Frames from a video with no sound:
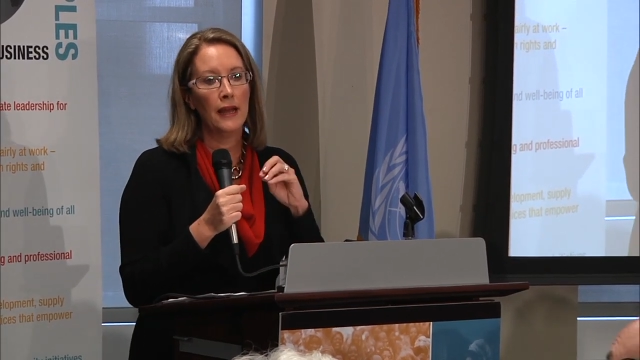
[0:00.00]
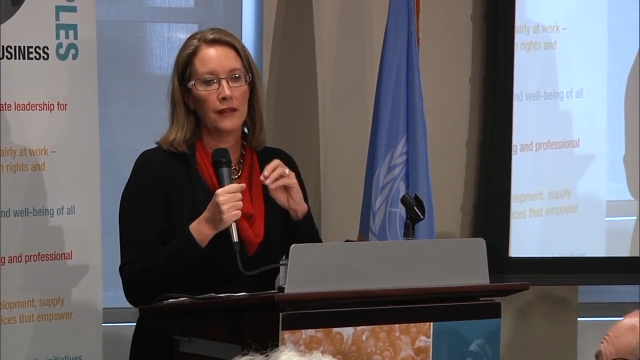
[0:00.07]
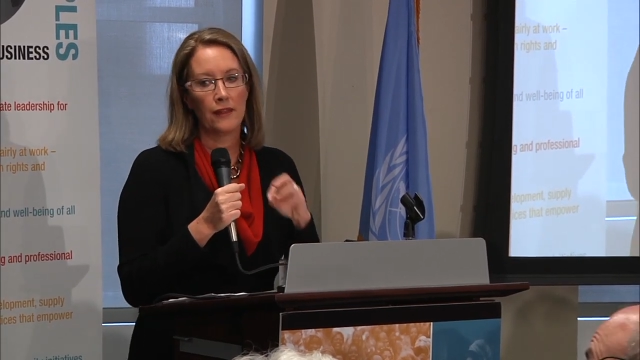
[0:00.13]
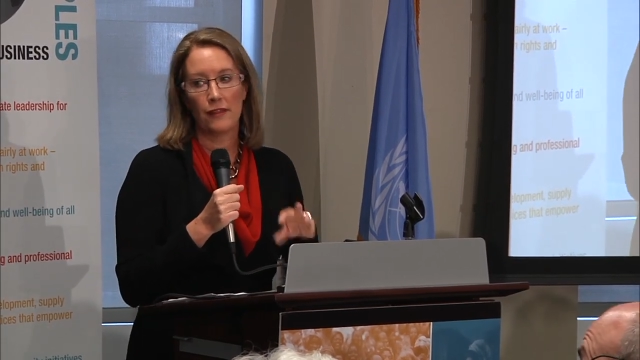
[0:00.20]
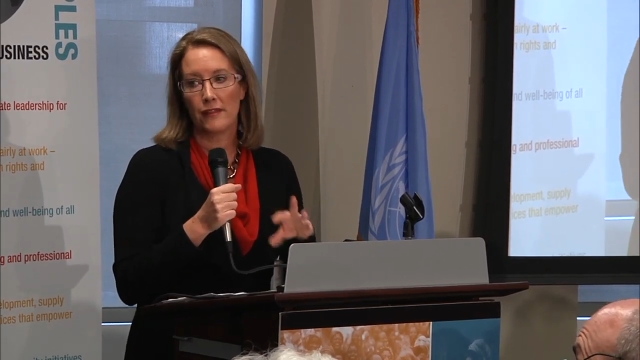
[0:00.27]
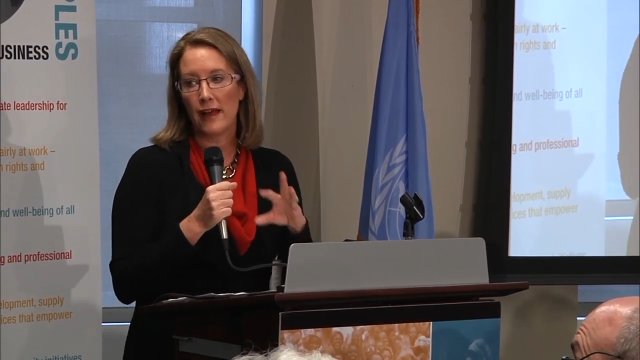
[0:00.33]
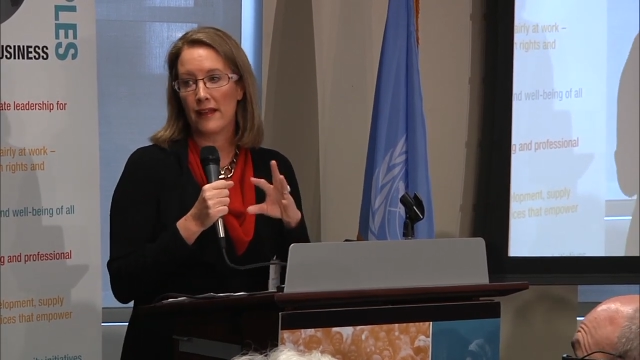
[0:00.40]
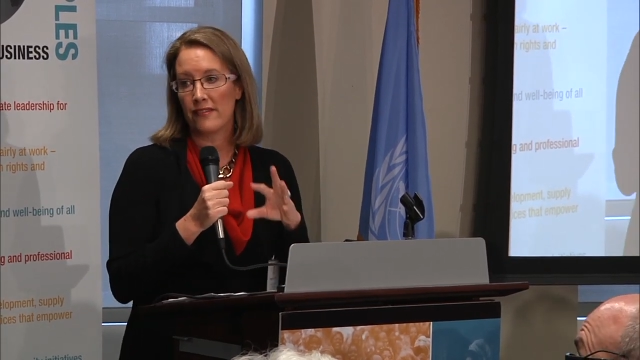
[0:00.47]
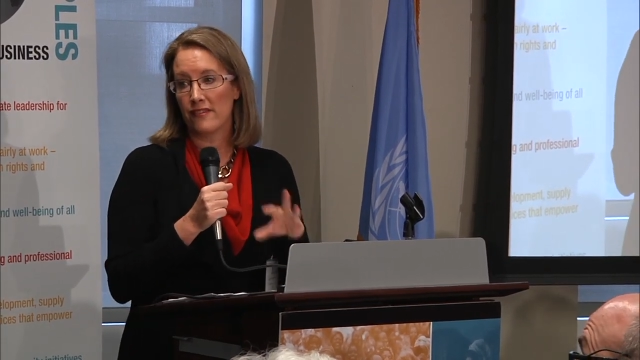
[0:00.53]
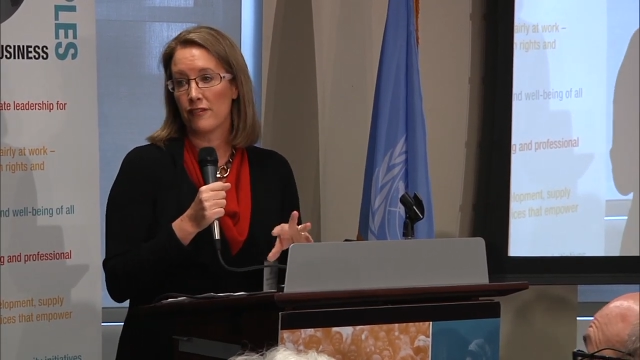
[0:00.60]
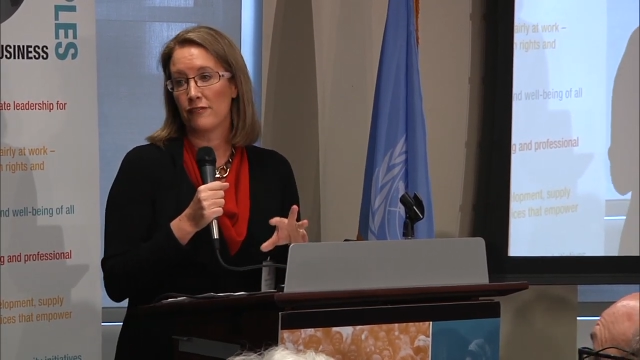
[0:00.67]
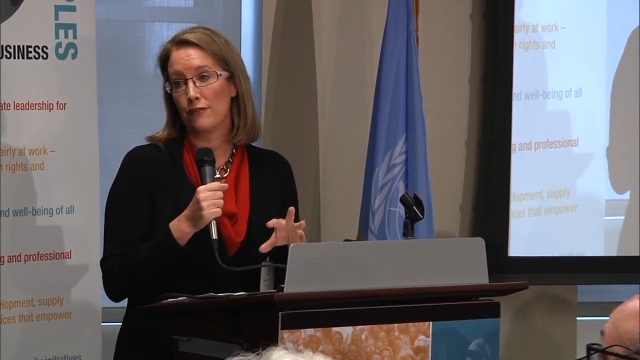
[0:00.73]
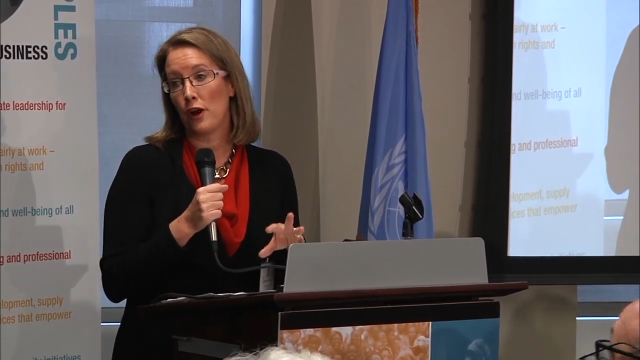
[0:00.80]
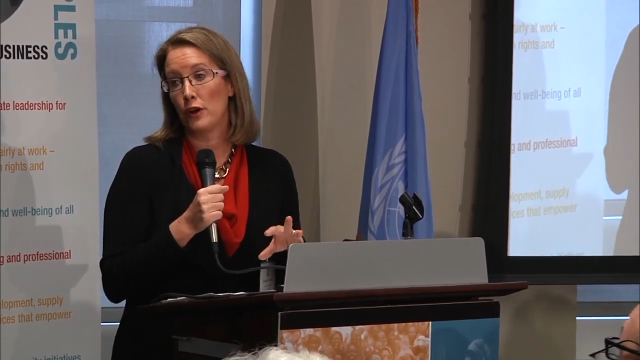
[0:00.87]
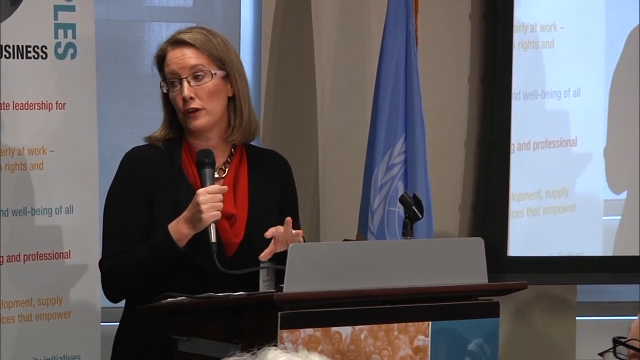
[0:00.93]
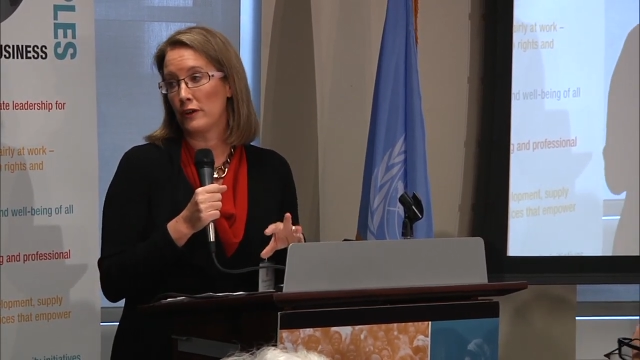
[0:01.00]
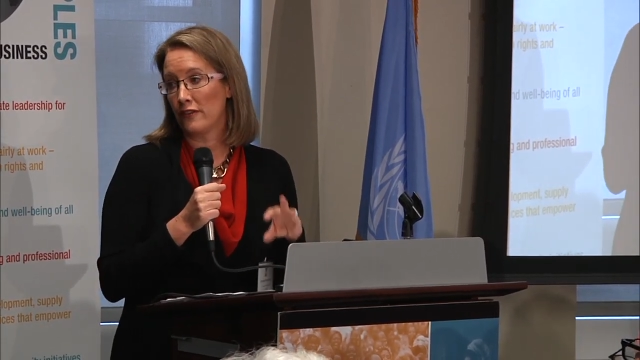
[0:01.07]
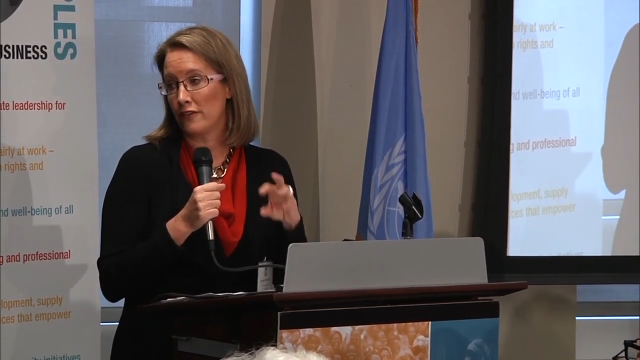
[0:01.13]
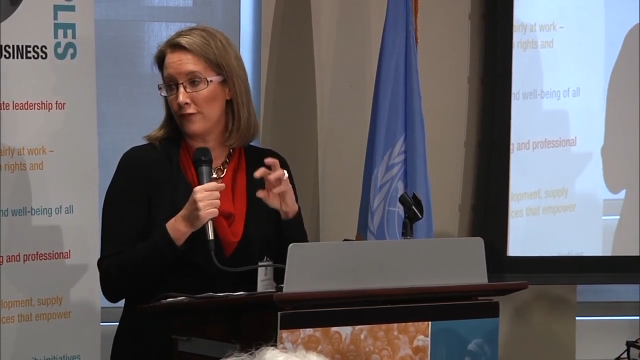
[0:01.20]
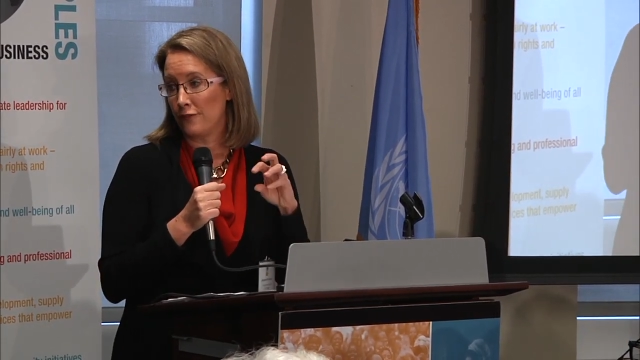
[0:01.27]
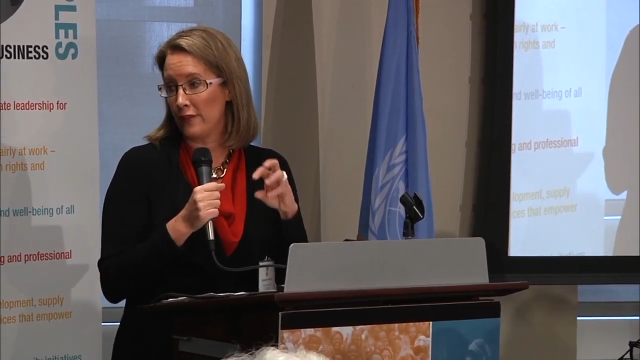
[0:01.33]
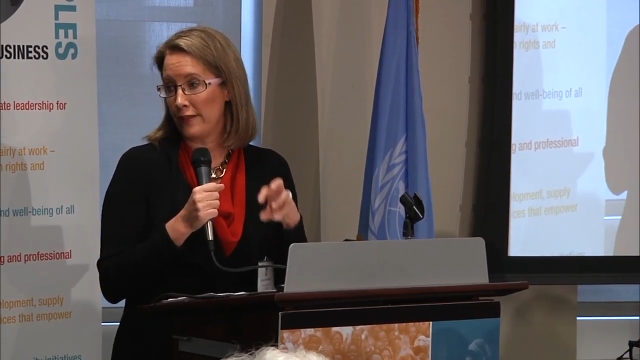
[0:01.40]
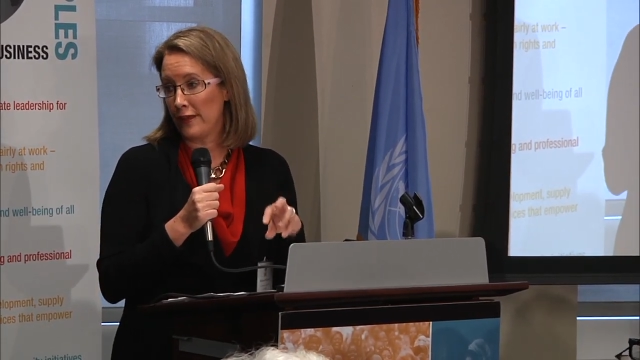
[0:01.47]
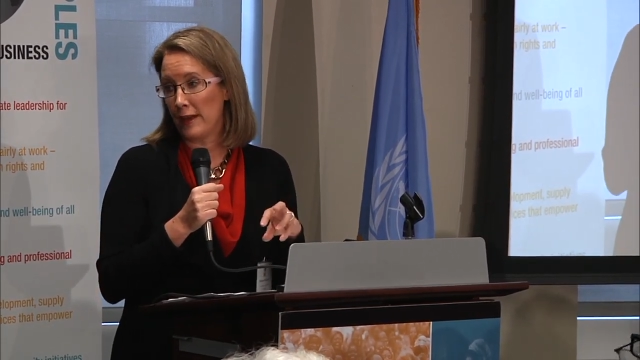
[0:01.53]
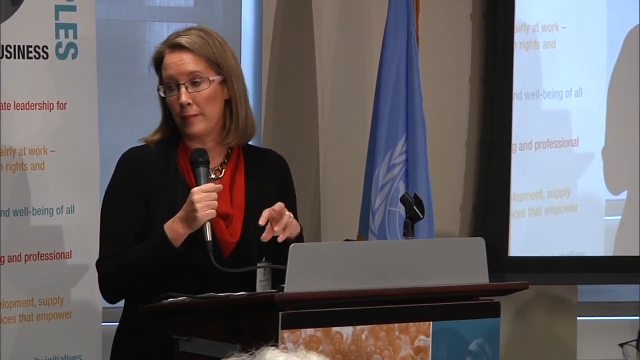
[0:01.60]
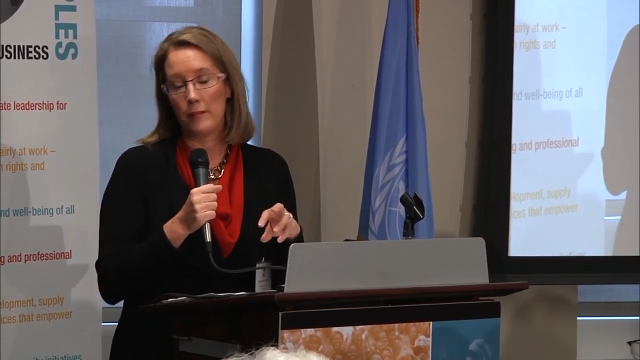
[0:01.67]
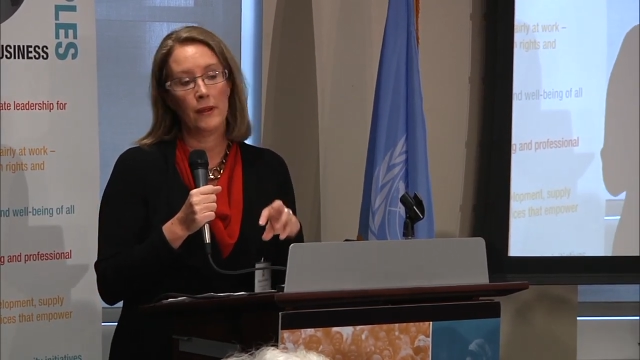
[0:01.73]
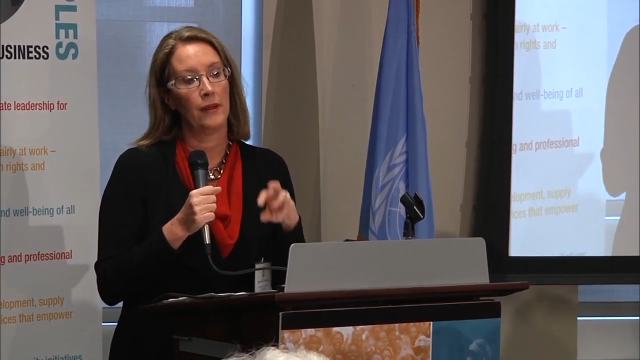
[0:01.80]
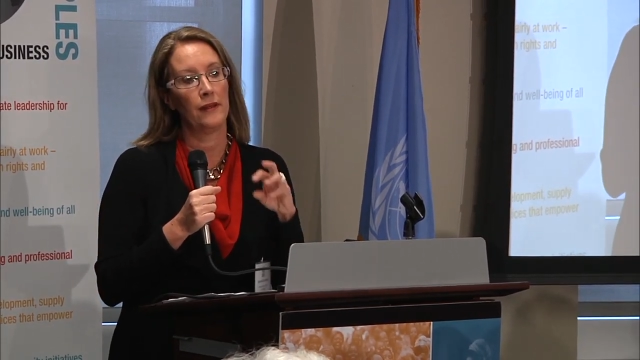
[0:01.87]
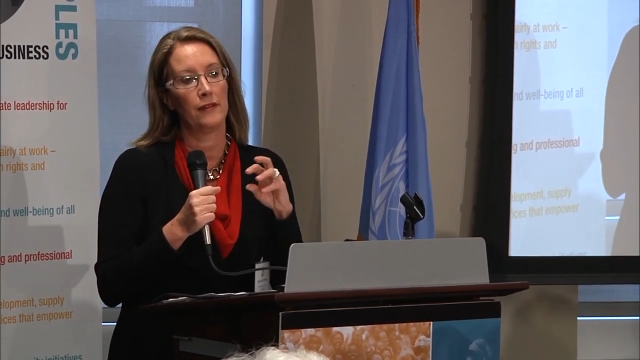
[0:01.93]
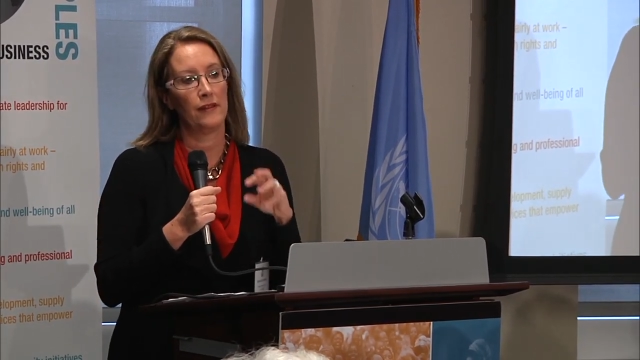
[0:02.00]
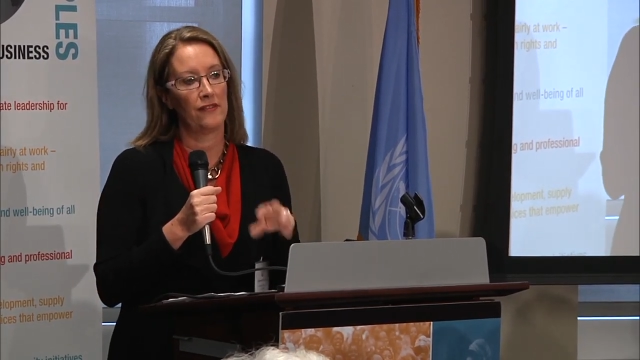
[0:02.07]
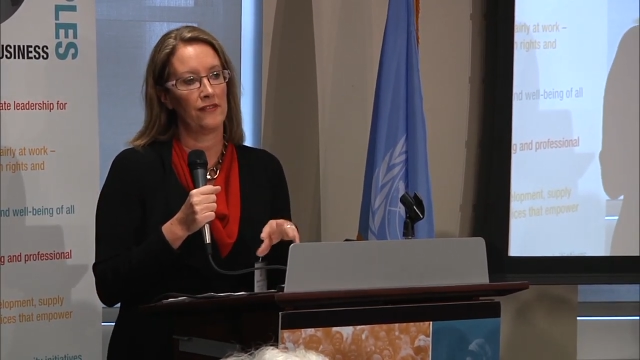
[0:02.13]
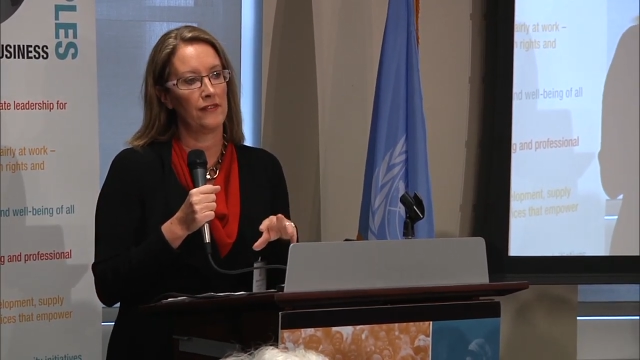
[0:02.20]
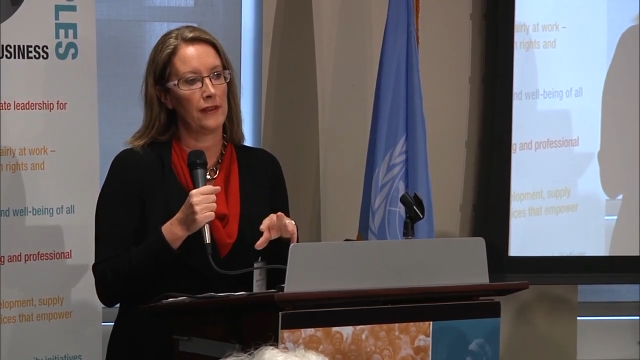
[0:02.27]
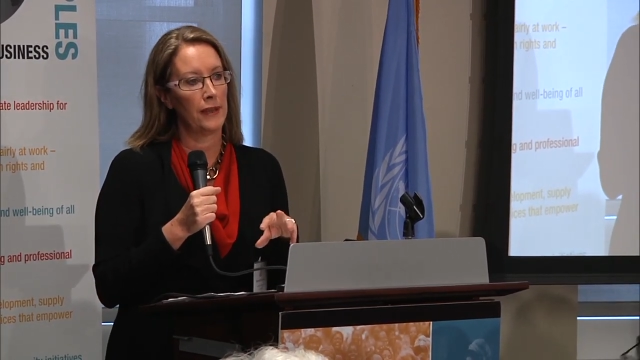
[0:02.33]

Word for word: that that's a focus for them this